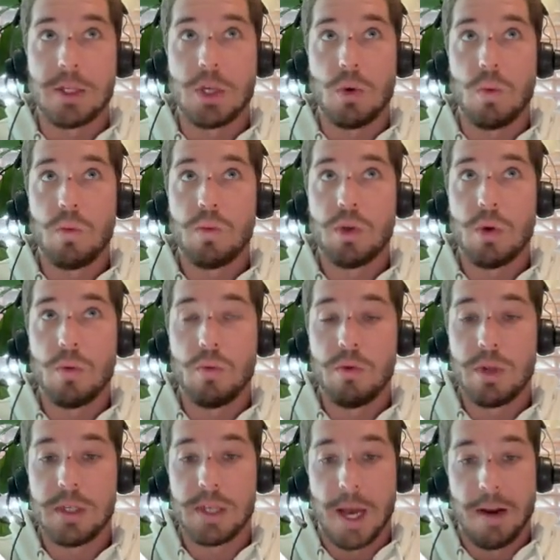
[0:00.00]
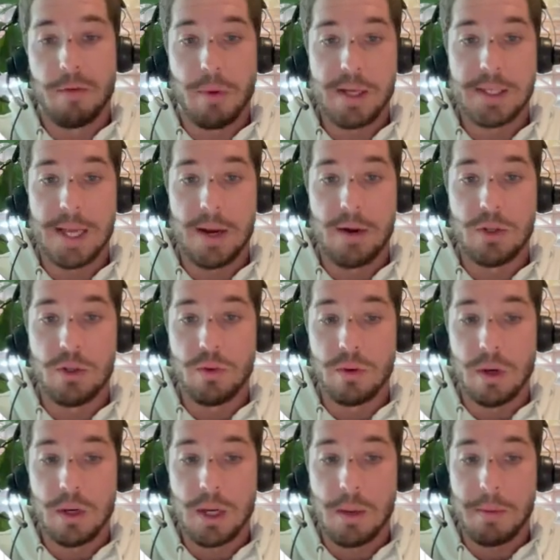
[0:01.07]
So this kind of breaks down into
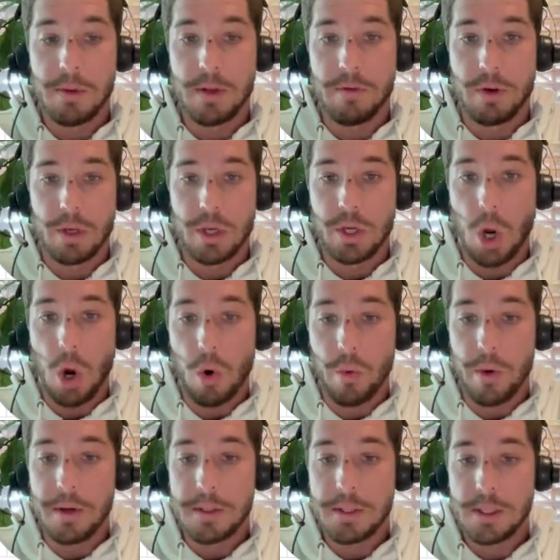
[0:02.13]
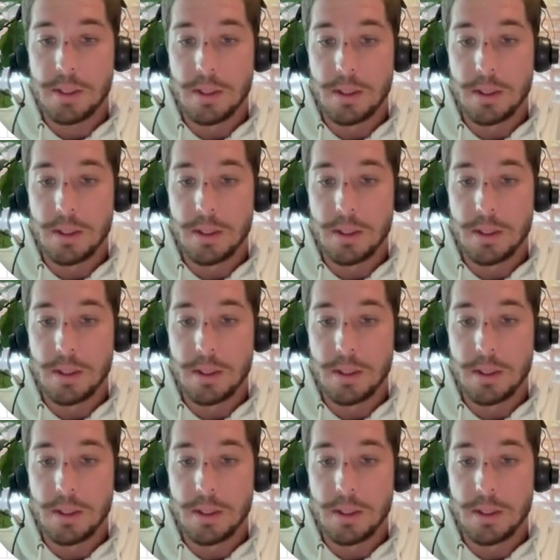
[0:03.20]
a couple different concurrent